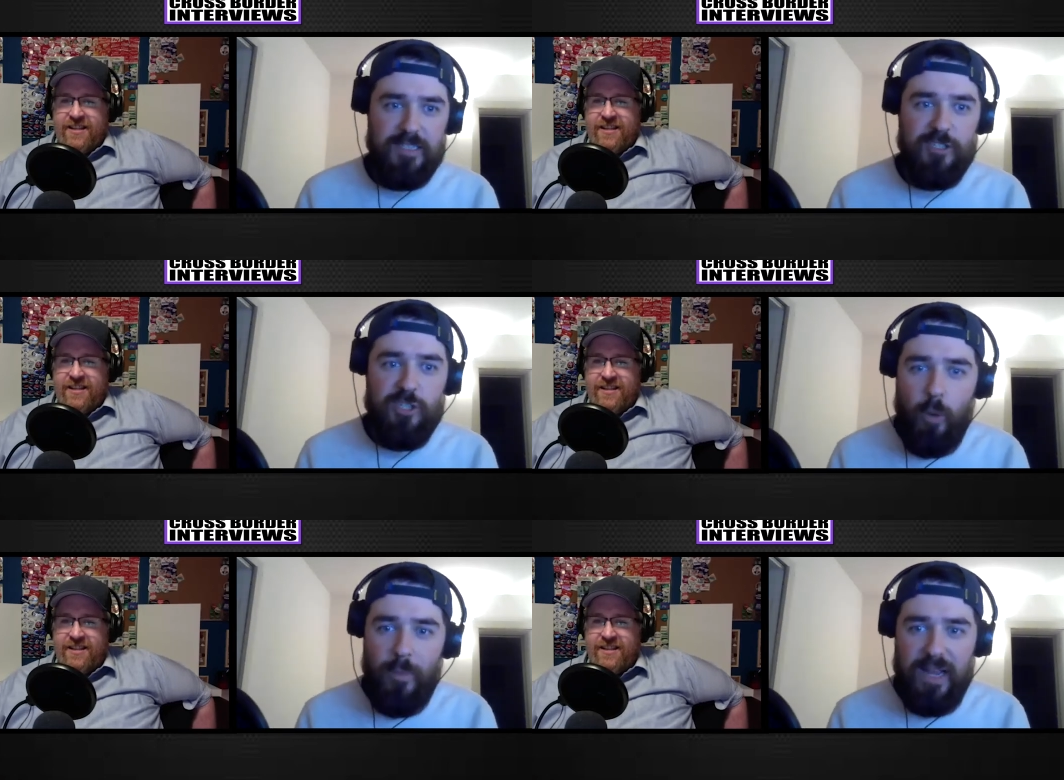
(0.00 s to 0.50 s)

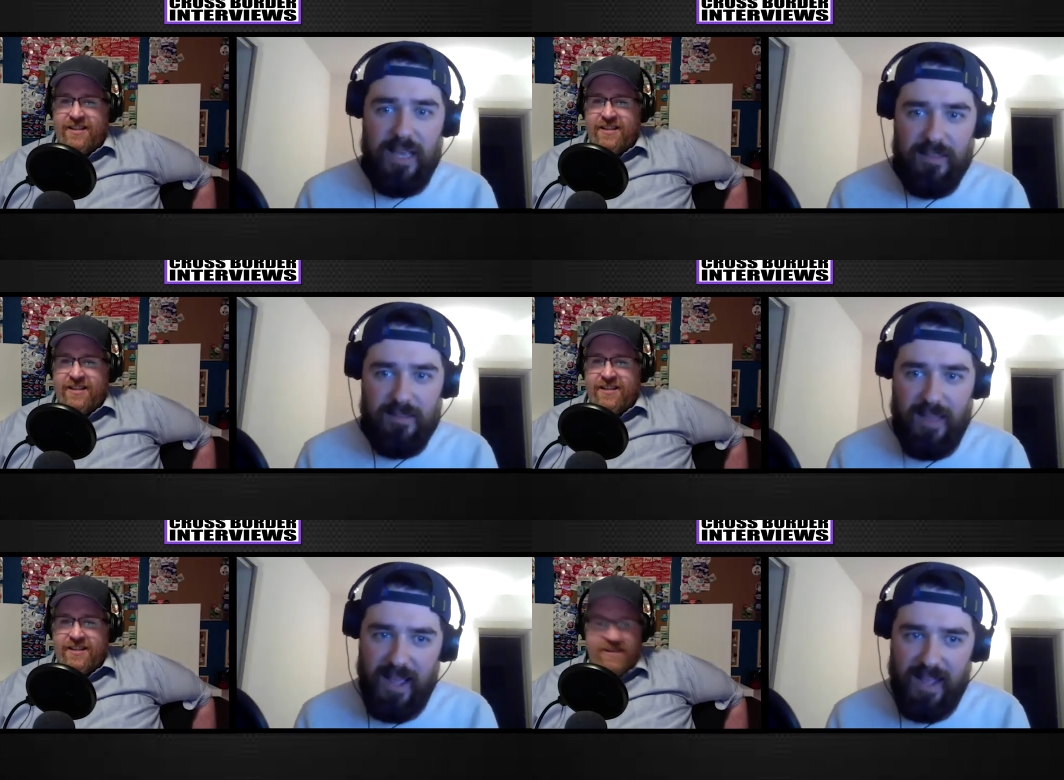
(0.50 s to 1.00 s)
Speaker 1: So many of the
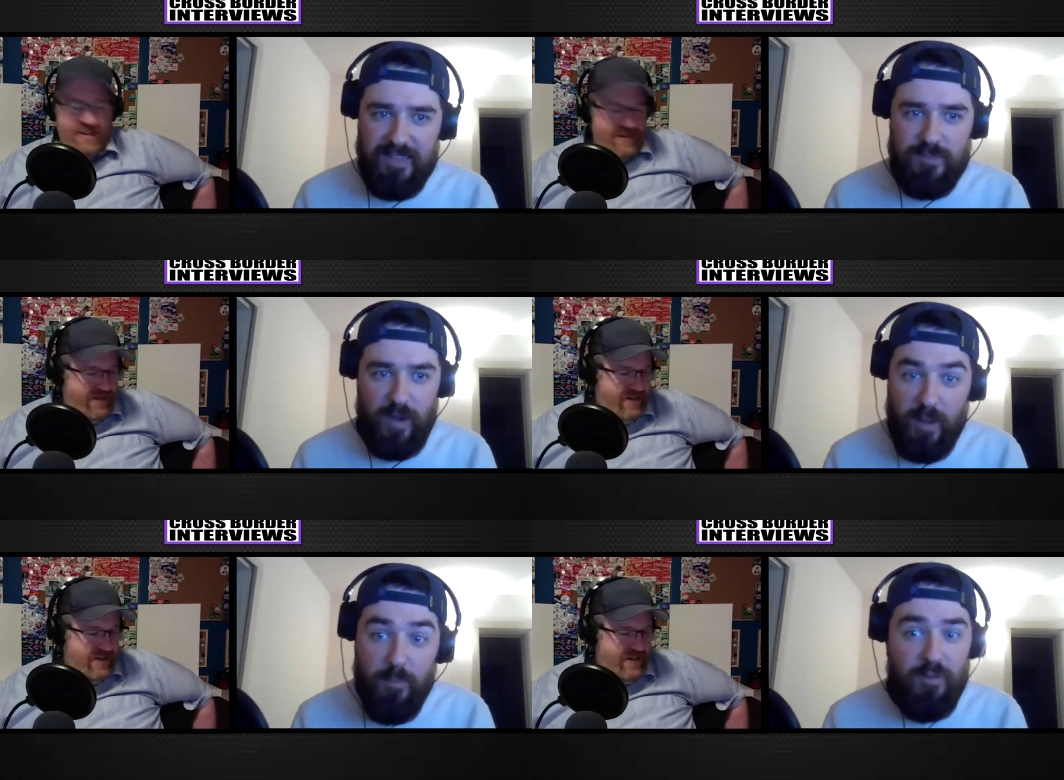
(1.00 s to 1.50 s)
lines
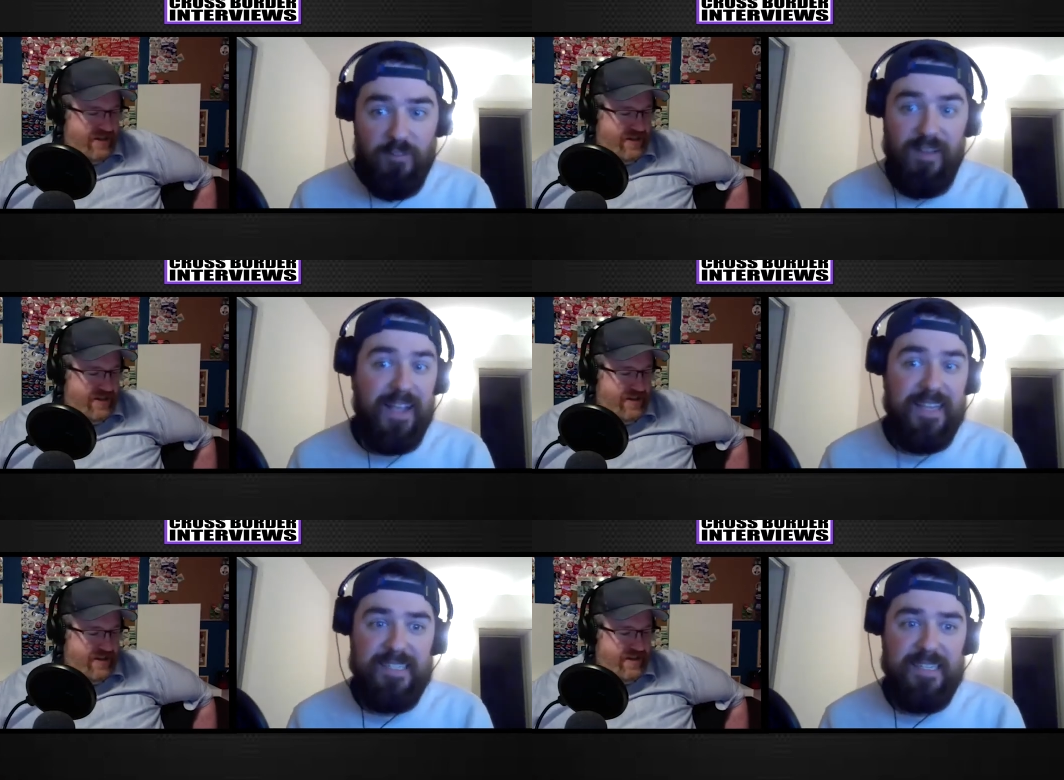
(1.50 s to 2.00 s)
were
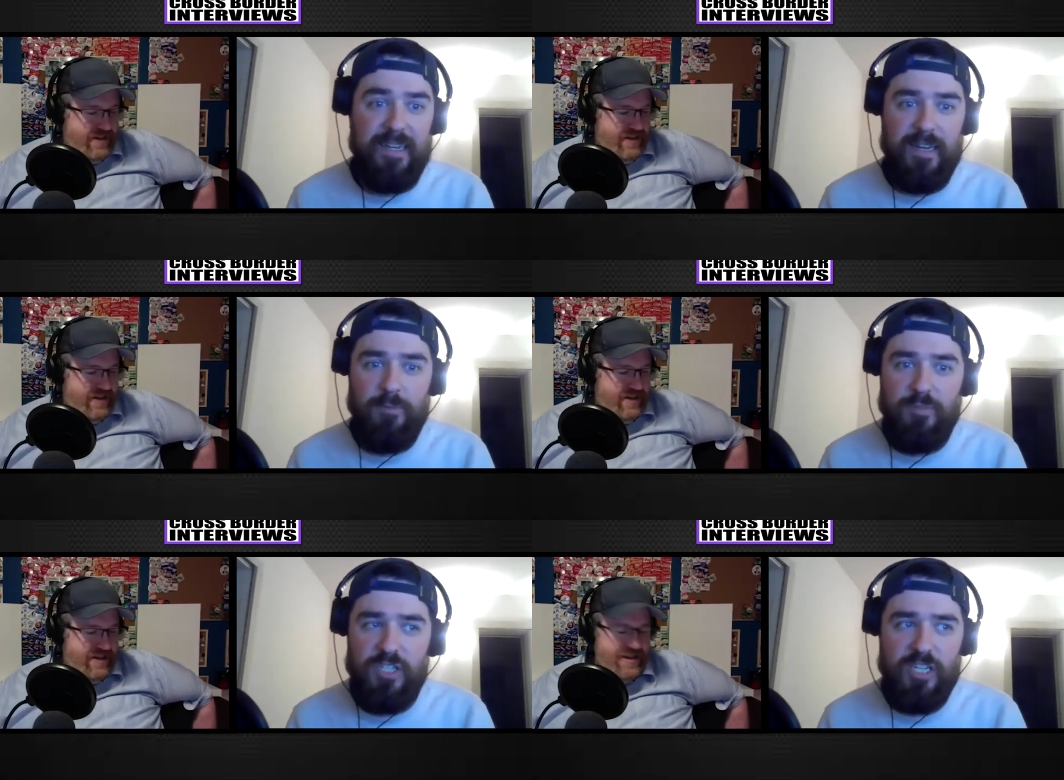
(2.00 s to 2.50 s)
improvised in it.
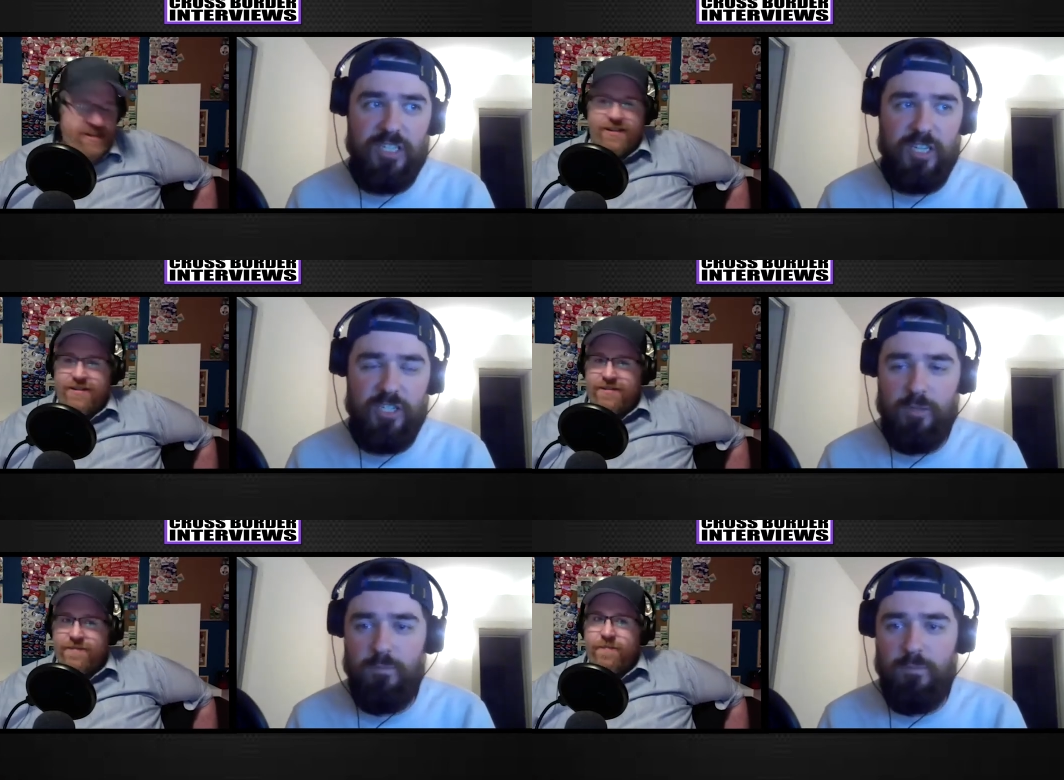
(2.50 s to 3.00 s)
It was just
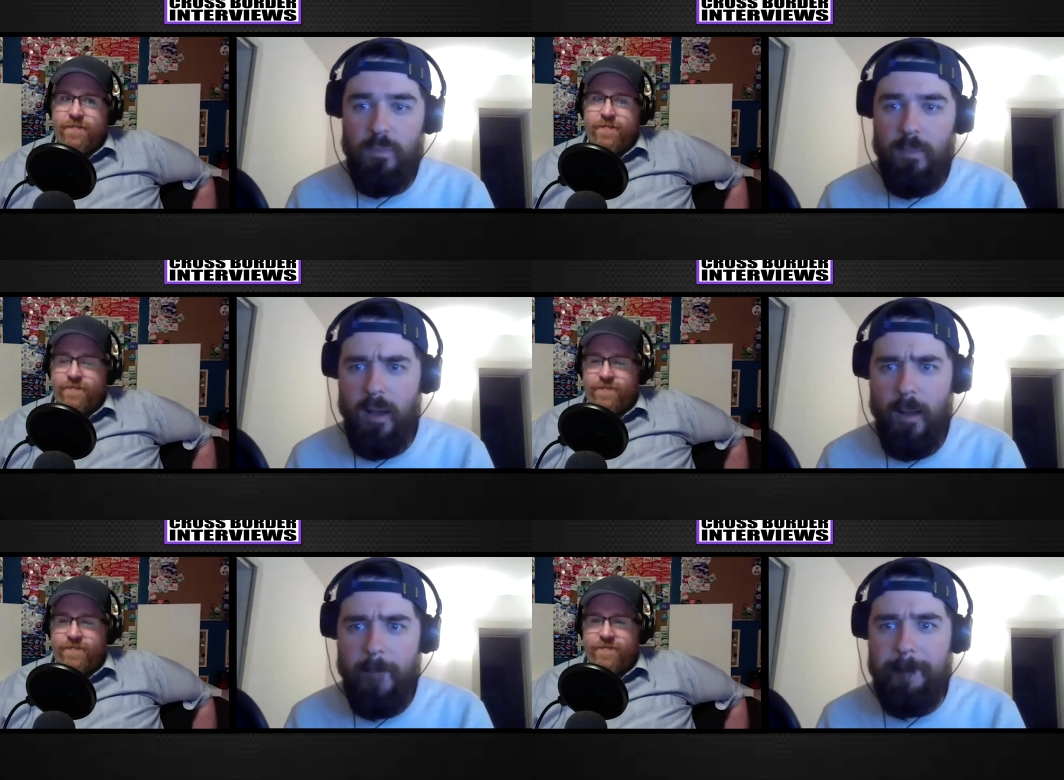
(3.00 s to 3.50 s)
such an
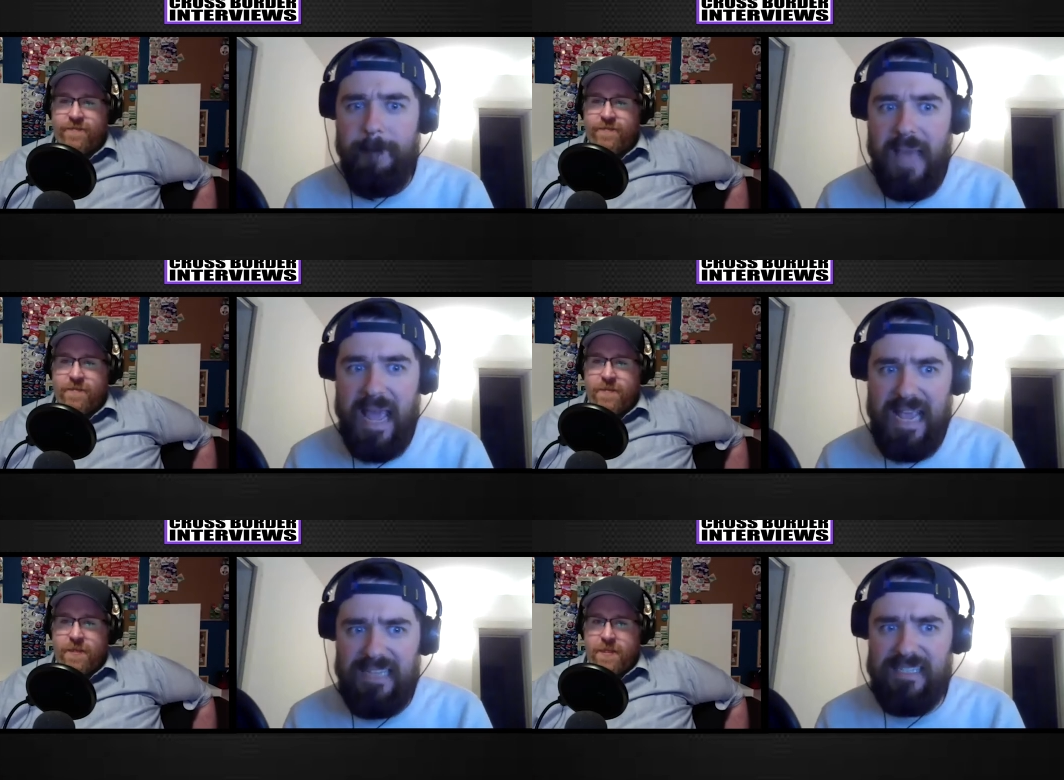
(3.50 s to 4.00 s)

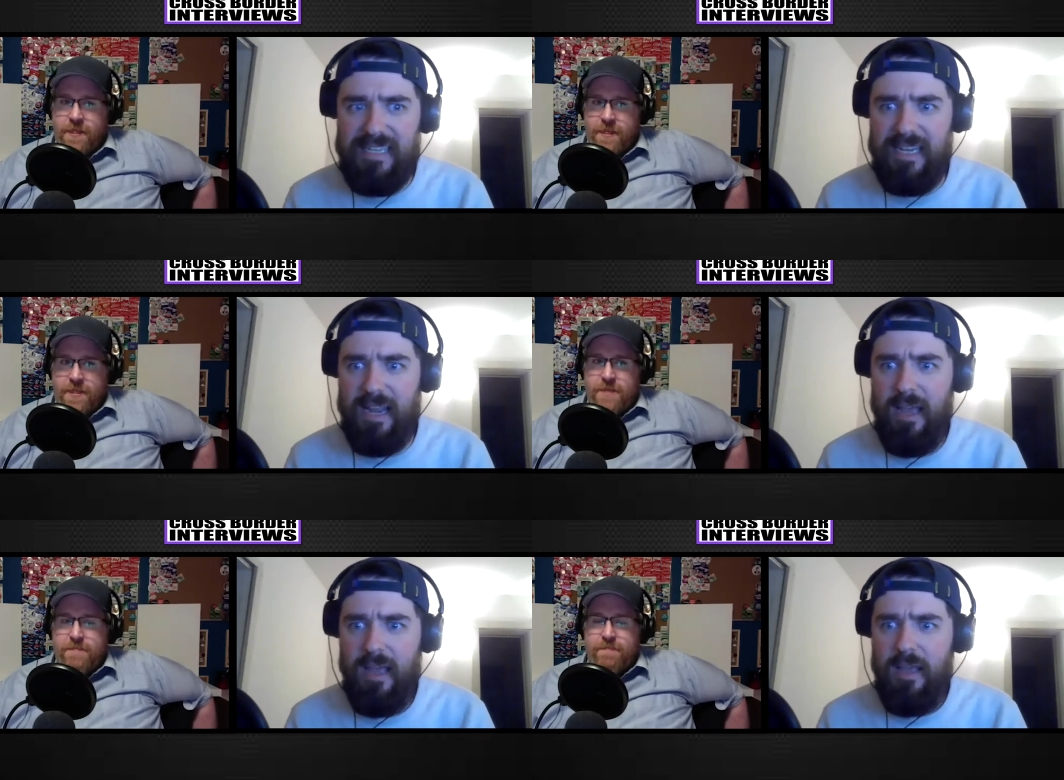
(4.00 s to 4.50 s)

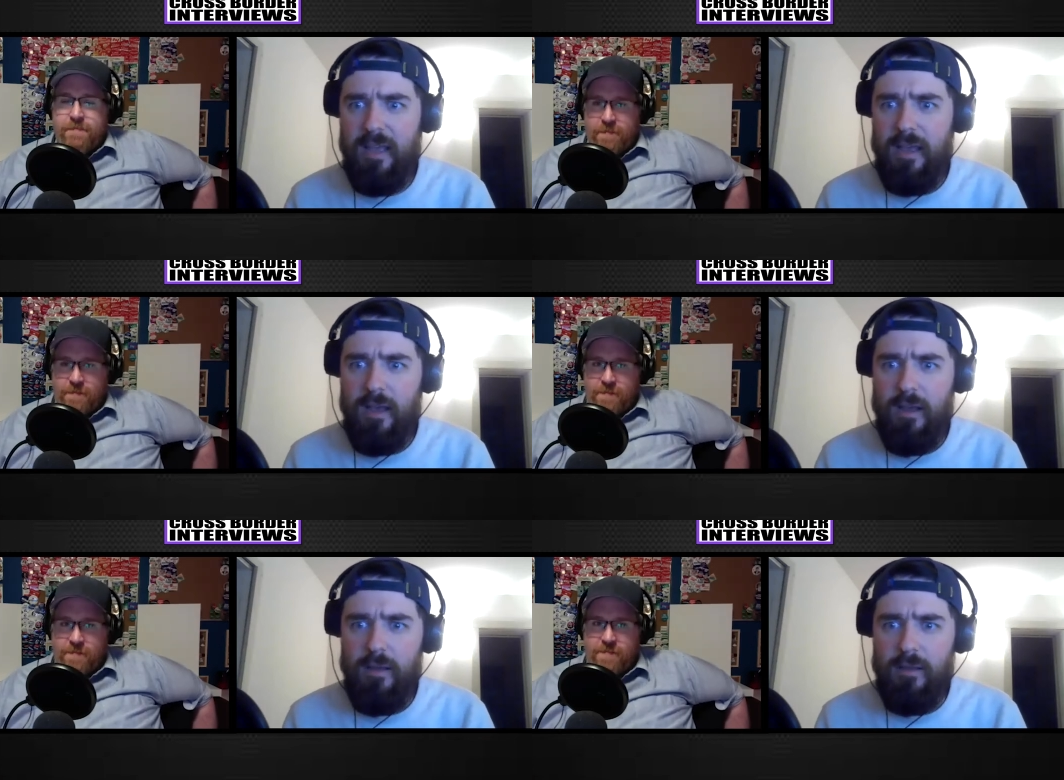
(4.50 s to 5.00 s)
amazing,
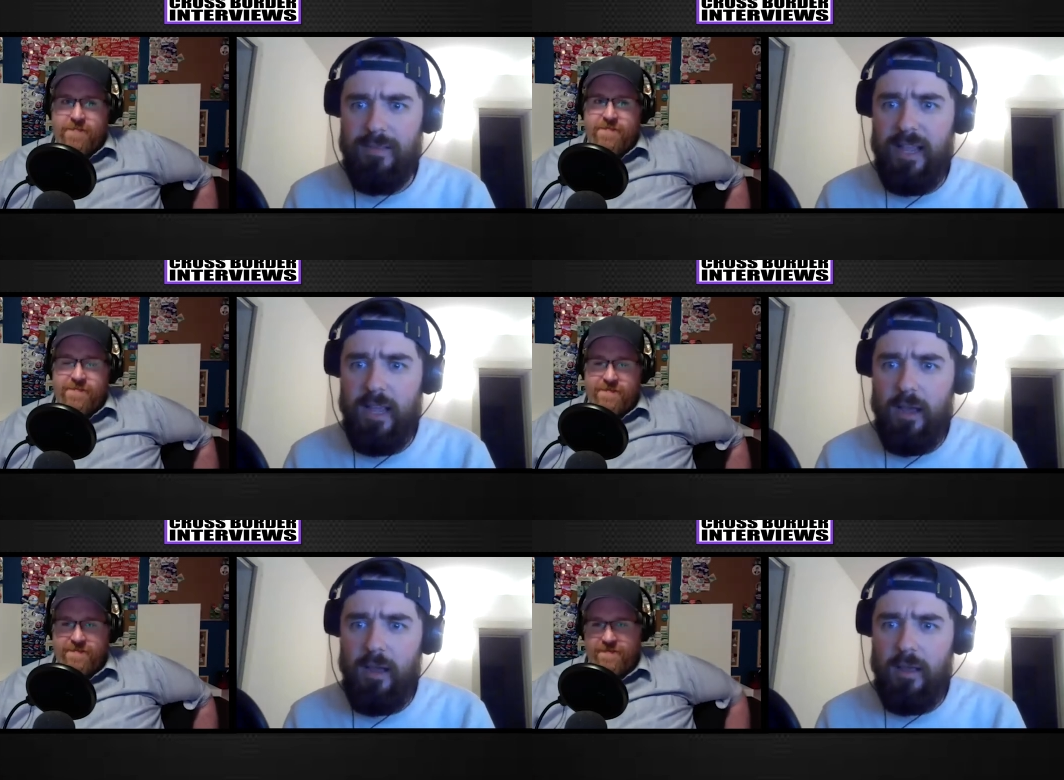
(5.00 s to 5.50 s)
like,